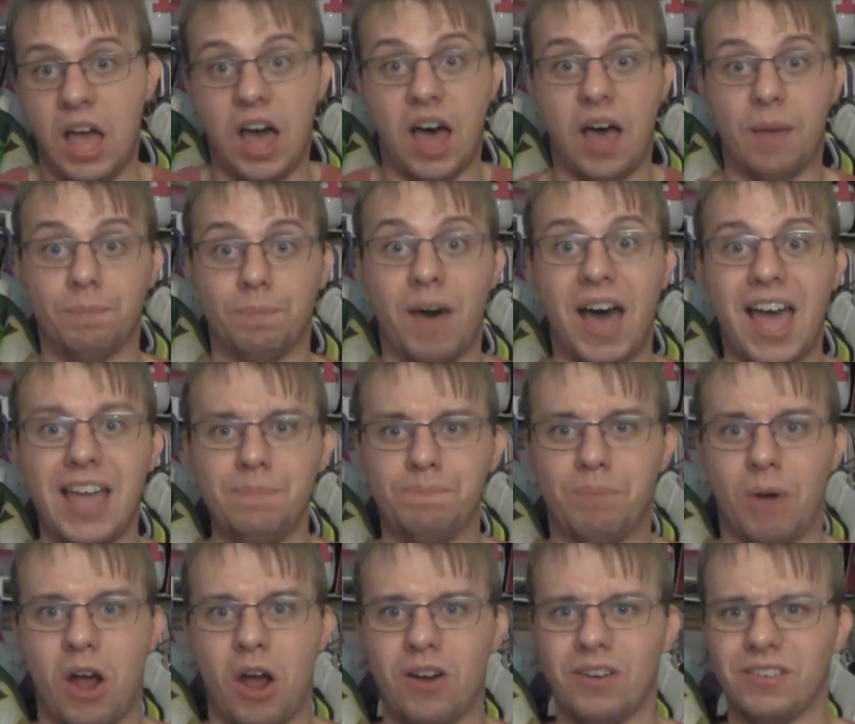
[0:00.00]
on my
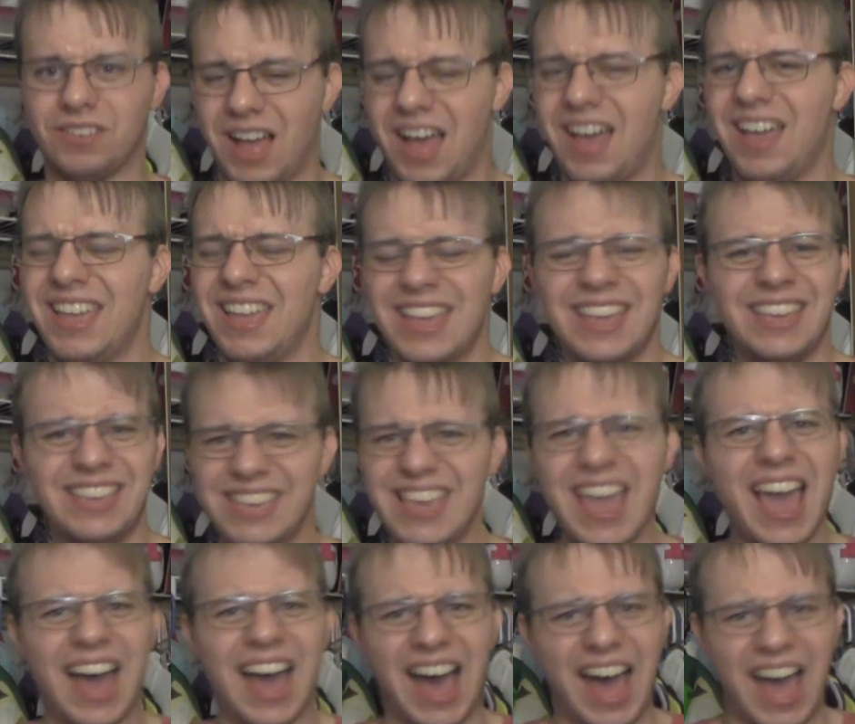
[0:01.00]
part, uh, yeah,
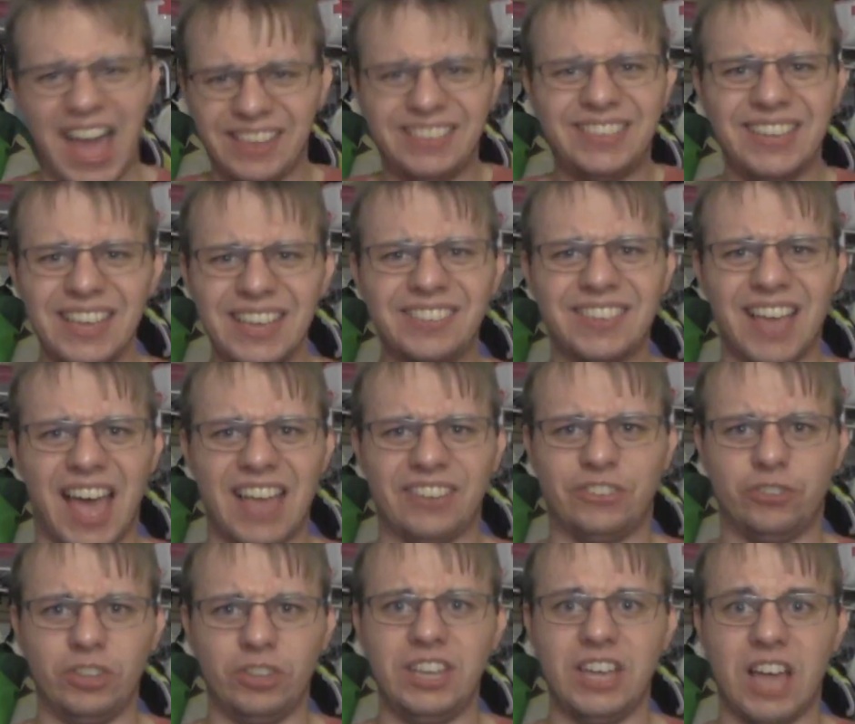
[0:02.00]
I did
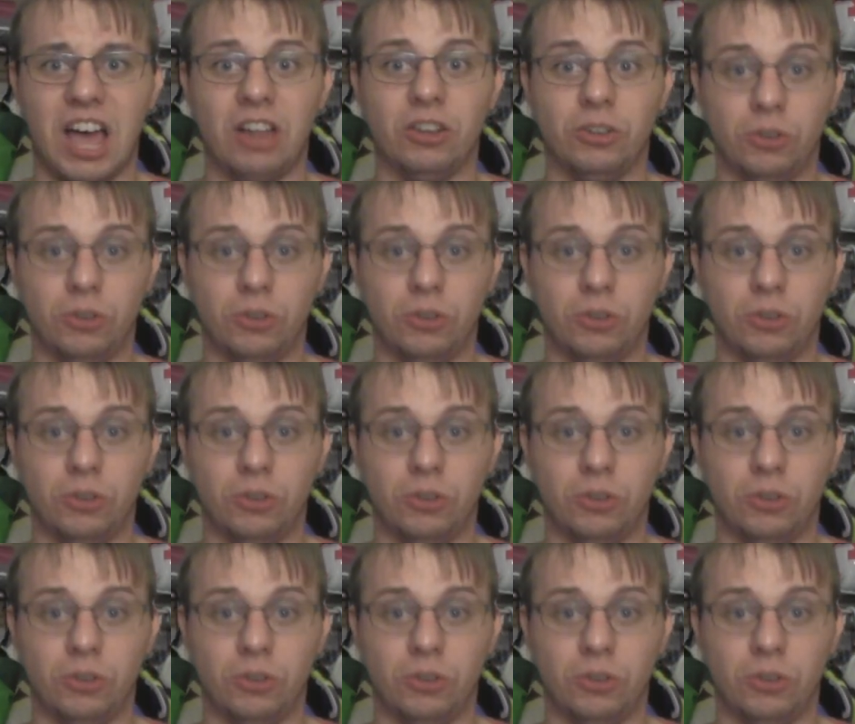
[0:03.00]
actually uh,